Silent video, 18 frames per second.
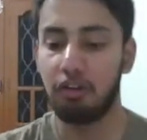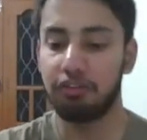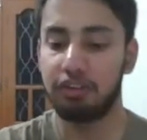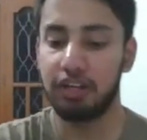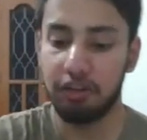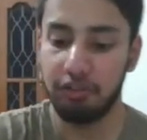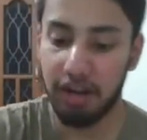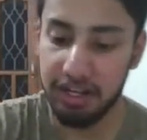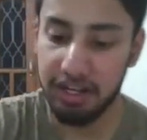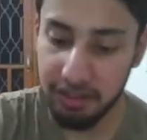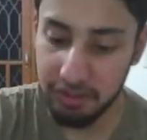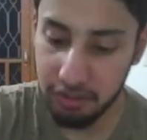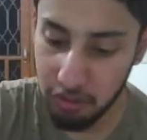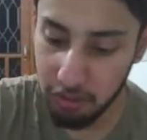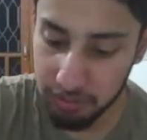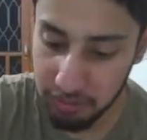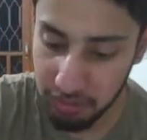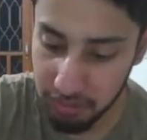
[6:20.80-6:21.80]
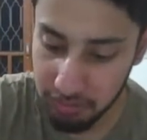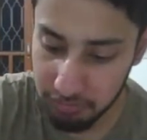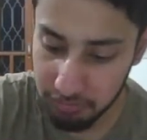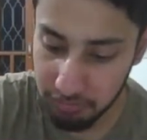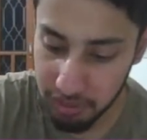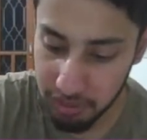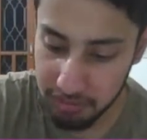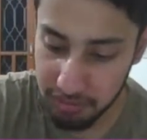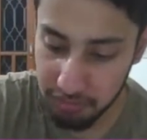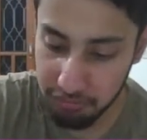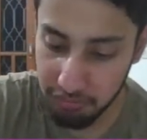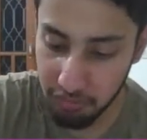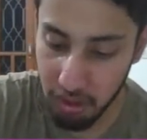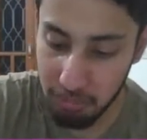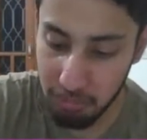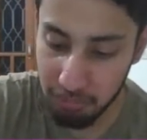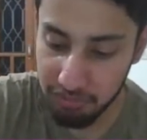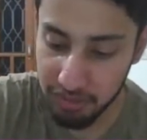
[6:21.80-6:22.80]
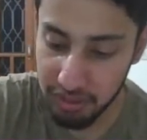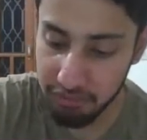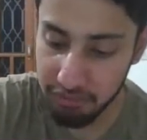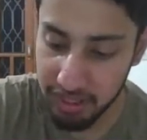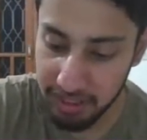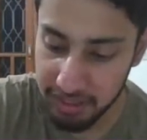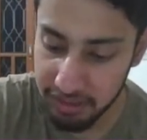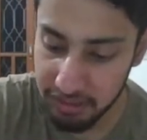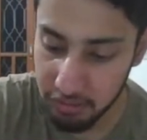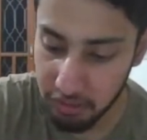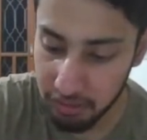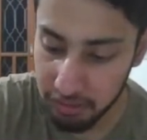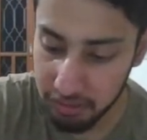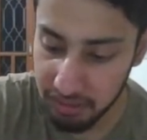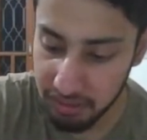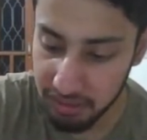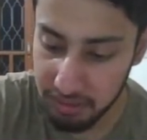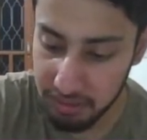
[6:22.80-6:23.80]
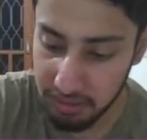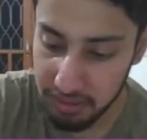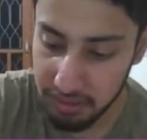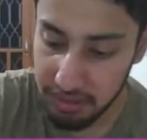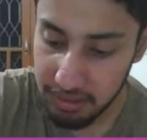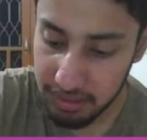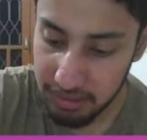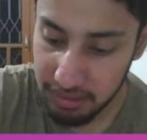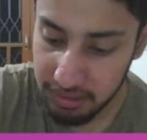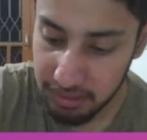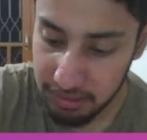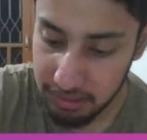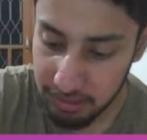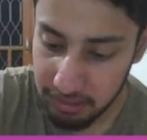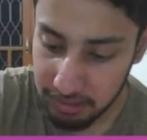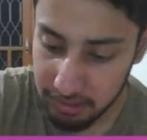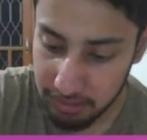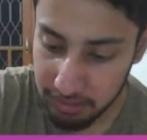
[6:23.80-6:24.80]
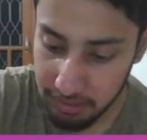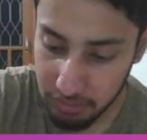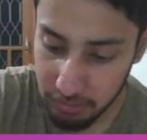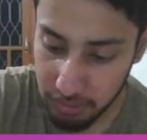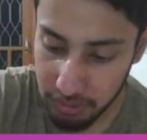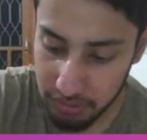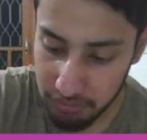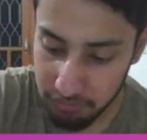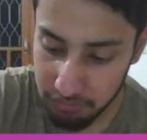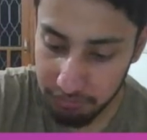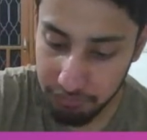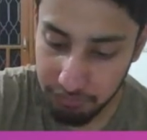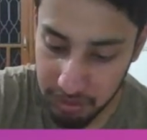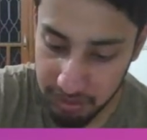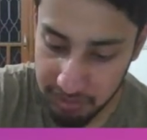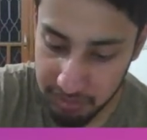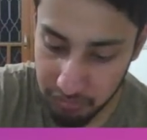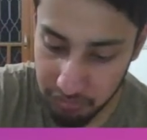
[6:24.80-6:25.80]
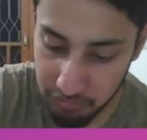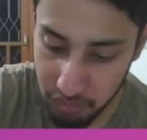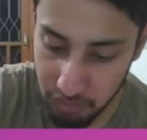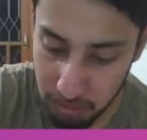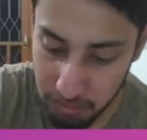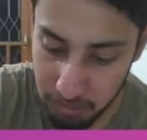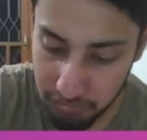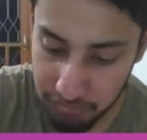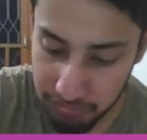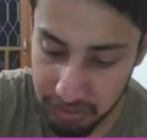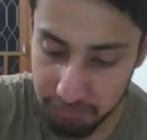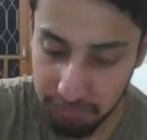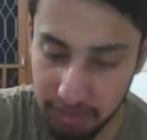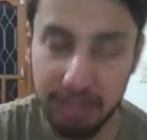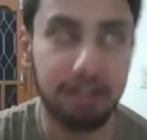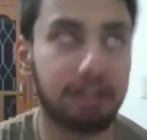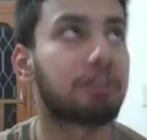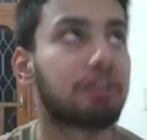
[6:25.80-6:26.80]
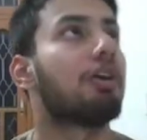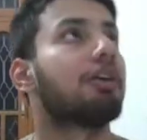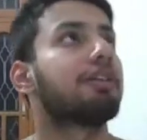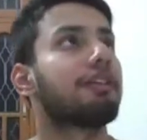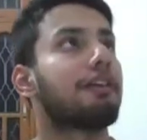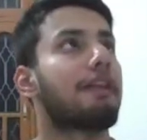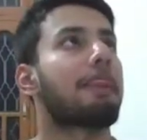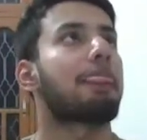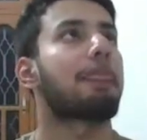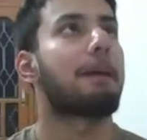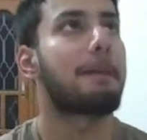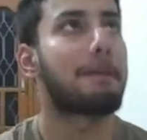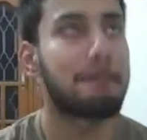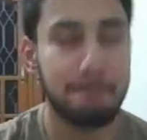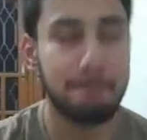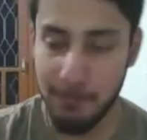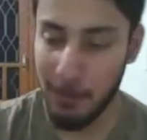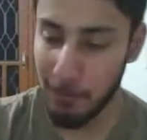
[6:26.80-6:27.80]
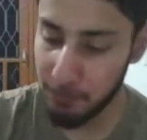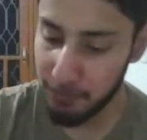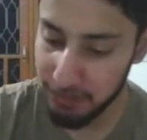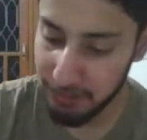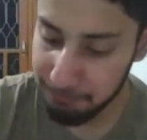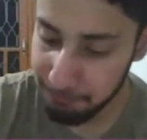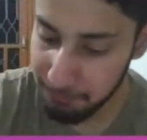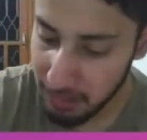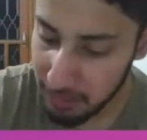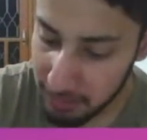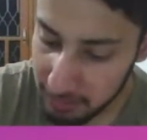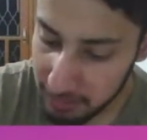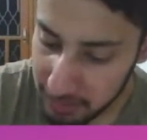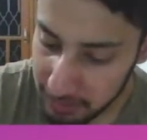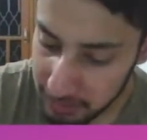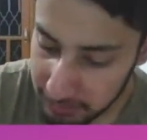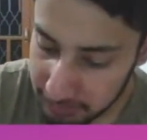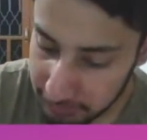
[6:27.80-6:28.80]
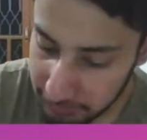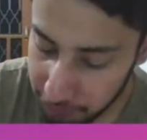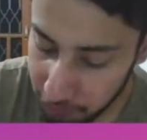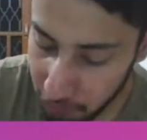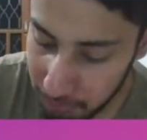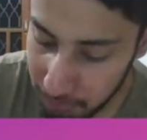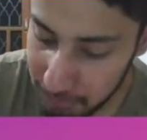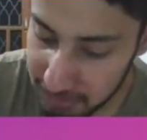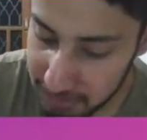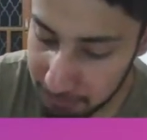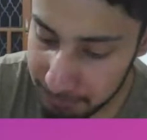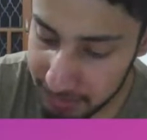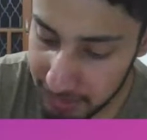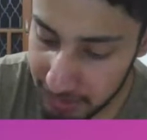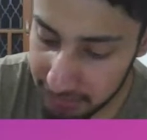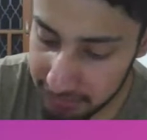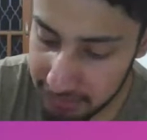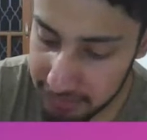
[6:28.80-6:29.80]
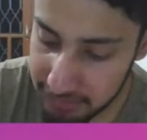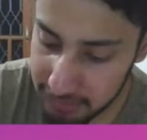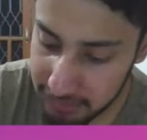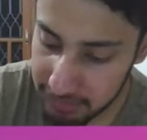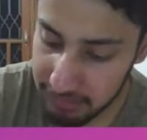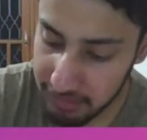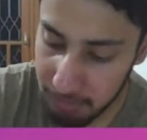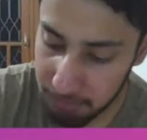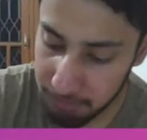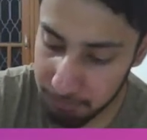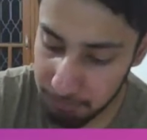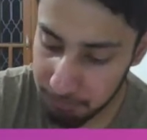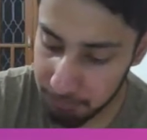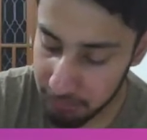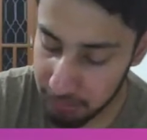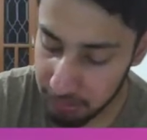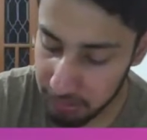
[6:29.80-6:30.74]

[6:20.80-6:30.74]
divide and conquer. What is the form of divide and conquer? Okay, what is the form of divide and conquer? Okay, the form is something like this: time